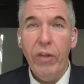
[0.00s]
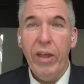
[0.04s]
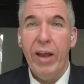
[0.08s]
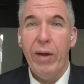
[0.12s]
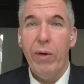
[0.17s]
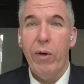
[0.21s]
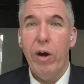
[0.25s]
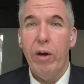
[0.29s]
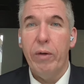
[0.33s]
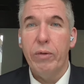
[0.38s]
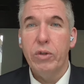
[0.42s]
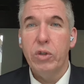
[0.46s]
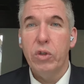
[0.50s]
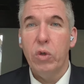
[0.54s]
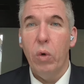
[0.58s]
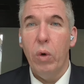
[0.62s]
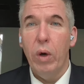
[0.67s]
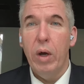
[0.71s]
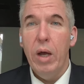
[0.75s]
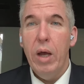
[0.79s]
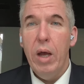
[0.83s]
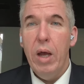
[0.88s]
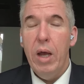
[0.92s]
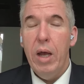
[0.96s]
they are
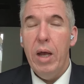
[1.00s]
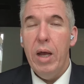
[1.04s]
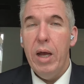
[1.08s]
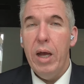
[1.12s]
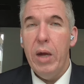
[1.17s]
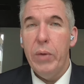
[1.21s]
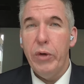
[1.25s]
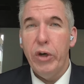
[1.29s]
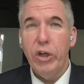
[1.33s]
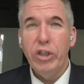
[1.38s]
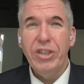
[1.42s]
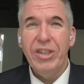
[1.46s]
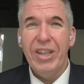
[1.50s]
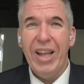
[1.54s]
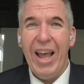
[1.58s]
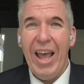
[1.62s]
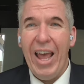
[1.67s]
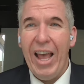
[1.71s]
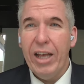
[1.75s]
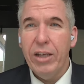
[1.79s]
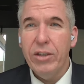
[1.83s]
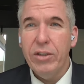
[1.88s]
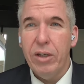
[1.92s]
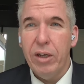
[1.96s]
offshore, reducing the
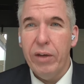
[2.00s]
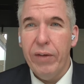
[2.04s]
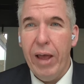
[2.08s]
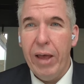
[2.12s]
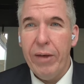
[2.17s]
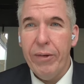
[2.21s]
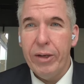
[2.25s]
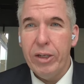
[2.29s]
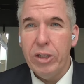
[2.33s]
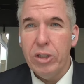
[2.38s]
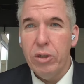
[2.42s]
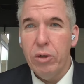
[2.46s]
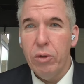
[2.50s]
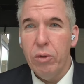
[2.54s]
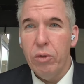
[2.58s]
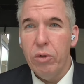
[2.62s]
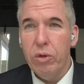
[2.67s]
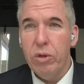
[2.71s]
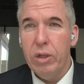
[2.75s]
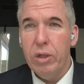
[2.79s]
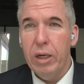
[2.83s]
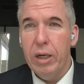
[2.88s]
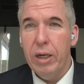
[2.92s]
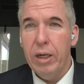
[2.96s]
hassle of having to
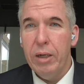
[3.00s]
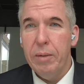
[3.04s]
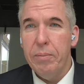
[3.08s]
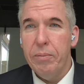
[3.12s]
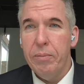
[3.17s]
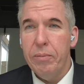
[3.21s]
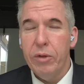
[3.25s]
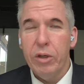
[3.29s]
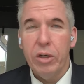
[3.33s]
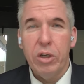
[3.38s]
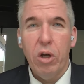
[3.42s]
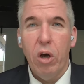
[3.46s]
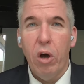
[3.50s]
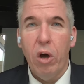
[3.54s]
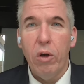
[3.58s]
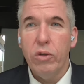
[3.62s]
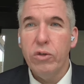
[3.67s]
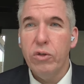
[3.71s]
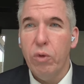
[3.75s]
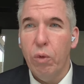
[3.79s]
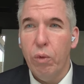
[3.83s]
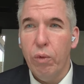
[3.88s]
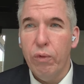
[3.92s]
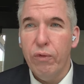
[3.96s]
the
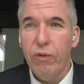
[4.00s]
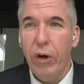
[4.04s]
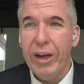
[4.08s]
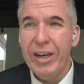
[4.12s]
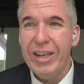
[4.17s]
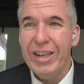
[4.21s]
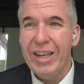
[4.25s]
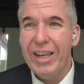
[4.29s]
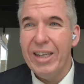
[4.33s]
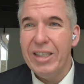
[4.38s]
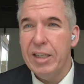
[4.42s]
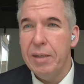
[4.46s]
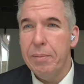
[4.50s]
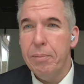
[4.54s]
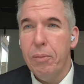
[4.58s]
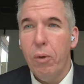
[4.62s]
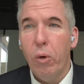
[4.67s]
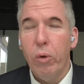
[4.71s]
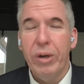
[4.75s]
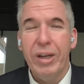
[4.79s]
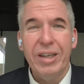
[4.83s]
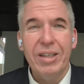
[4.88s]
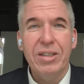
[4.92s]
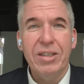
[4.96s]
costs or findings in
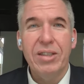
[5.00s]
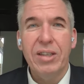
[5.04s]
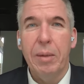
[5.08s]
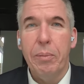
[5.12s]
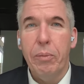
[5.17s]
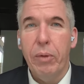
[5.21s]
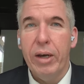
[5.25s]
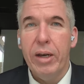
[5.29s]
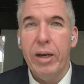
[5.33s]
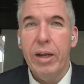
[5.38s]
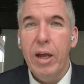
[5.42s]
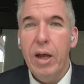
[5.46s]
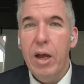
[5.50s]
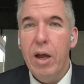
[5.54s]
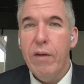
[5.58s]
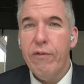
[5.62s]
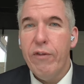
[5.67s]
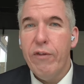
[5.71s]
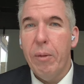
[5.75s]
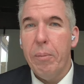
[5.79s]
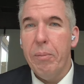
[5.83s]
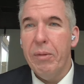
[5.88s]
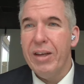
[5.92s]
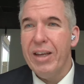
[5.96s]
deporting someone
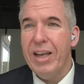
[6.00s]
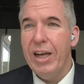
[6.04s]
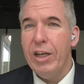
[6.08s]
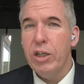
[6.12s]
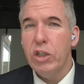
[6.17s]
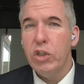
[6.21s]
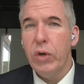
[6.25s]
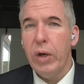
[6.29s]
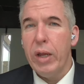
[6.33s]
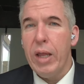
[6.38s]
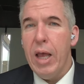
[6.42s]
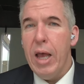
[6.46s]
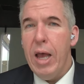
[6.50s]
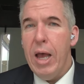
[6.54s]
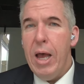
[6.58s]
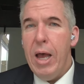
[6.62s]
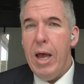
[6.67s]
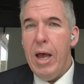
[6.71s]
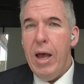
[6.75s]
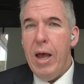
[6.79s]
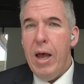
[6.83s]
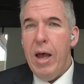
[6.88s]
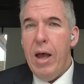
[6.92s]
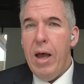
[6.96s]
from the country.
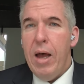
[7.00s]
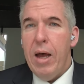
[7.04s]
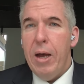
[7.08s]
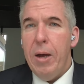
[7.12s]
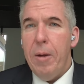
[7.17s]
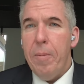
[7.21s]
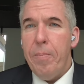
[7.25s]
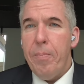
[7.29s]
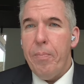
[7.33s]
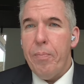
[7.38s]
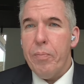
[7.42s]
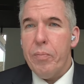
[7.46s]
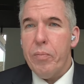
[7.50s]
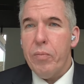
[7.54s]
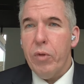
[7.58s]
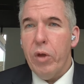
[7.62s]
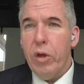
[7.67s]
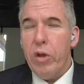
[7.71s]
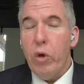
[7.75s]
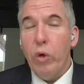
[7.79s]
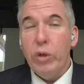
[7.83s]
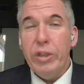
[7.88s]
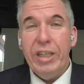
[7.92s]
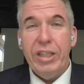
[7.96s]

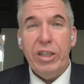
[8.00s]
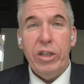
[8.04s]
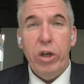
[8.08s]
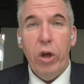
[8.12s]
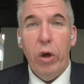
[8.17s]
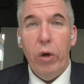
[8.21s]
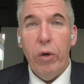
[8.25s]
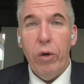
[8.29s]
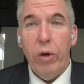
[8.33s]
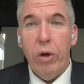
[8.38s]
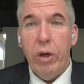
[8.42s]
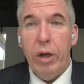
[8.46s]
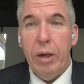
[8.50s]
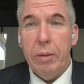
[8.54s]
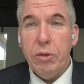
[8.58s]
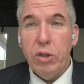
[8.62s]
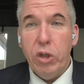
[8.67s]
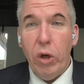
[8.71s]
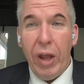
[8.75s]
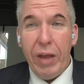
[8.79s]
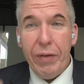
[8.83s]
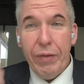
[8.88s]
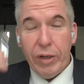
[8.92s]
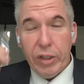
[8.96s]
You also need to
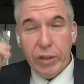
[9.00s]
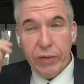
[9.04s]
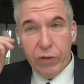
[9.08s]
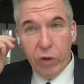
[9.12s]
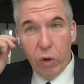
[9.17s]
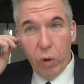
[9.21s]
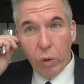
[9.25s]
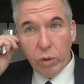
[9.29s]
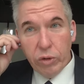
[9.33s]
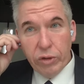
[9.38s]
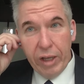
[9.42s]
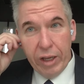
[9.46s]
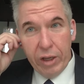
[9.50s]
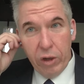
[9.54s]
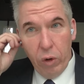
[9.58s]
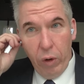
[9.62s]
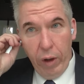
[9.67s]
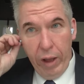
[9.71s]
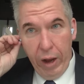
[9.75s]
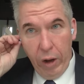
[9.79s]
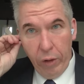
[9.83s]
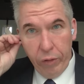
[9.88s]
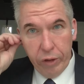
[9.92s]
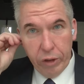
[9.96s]
show evidence, of course, that
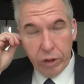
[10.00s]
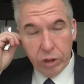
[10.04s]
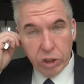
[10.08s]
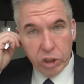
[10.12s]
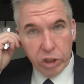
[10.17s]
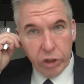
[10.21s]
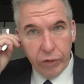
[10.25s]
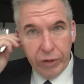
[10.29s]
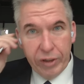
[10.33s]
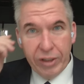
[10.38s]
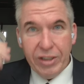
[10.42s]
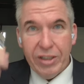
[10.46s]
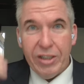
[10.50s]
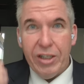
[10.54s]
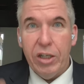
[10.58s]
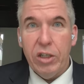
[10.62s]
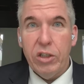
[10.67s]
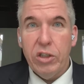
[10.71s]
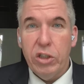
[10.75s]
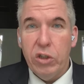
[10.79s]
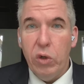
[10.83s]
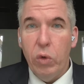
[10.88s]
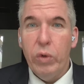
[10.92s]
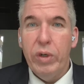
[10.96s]
your health insurance
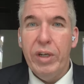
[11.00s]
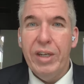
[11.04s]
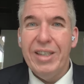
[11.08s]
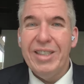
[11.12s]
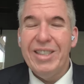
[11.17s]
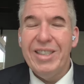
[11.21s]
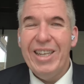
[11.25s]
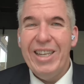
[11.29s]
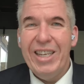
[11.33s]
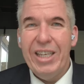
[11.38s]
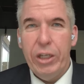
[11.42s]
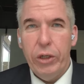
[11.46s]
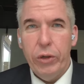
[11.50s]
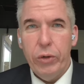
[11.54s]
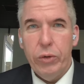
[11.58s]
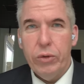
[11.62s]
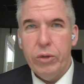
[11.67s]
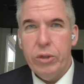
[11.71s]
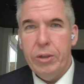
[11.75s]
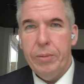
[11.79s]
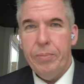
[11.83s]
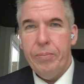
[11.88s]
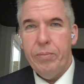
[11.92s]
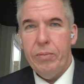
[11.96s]
still
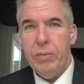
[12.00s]
continues.